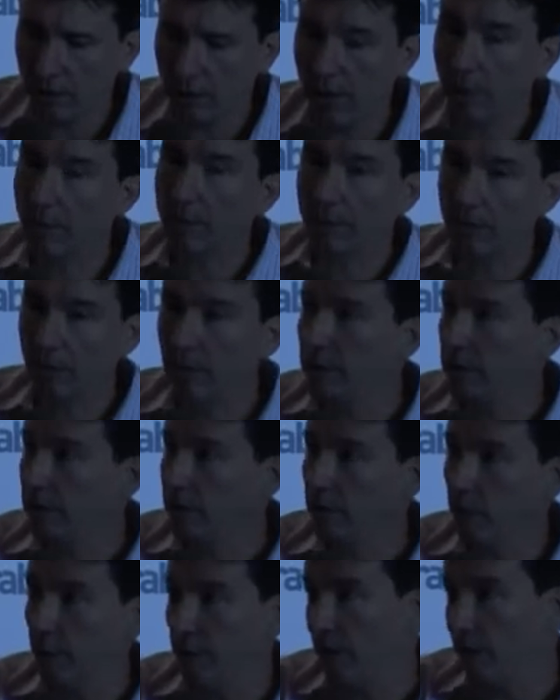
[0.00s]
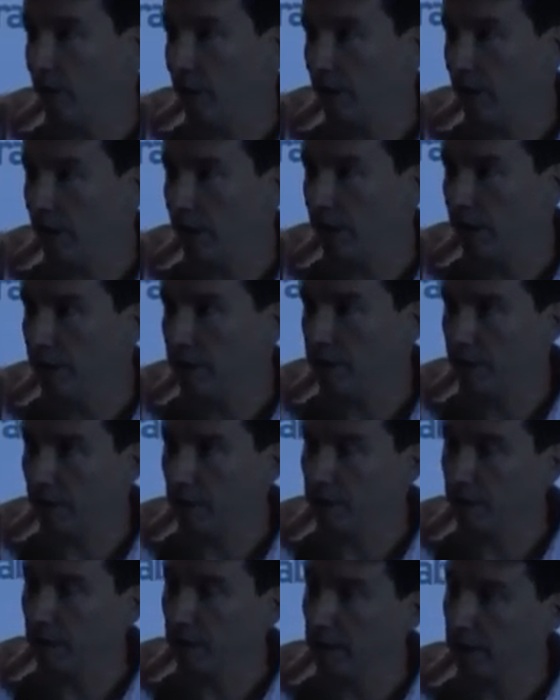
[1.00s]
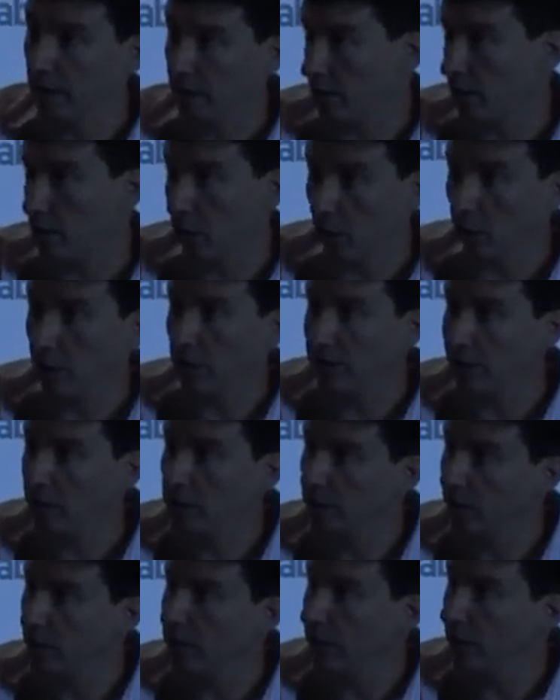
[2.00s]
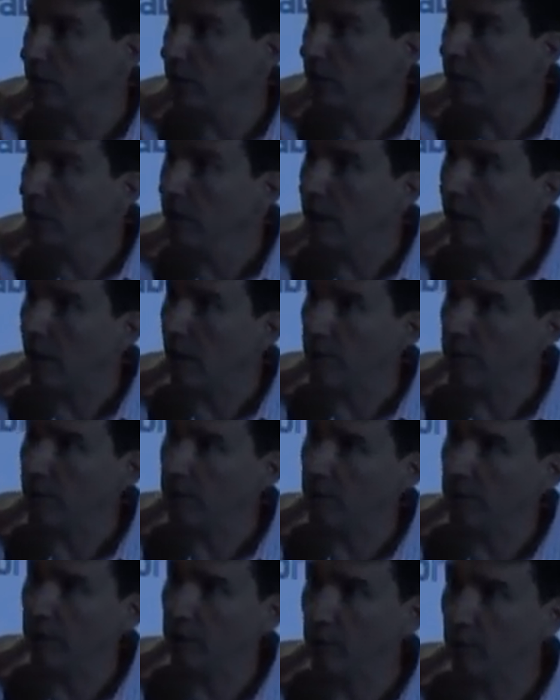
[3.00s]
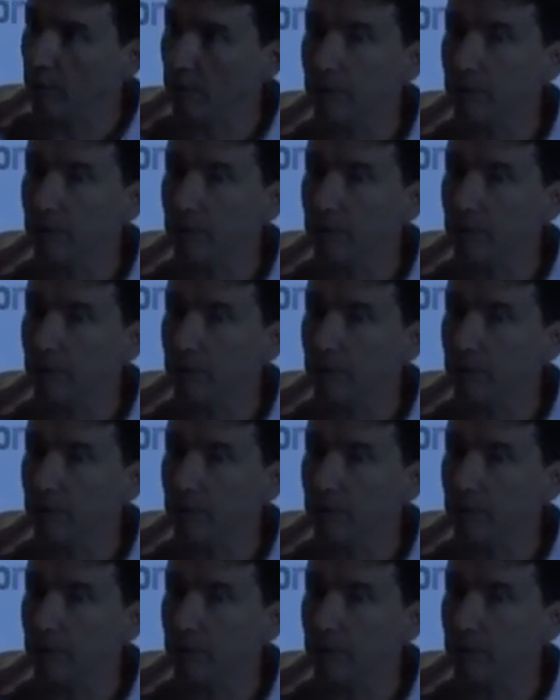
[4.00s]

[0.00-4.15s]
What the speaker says: opportunity is in early stage funding. I mean, we're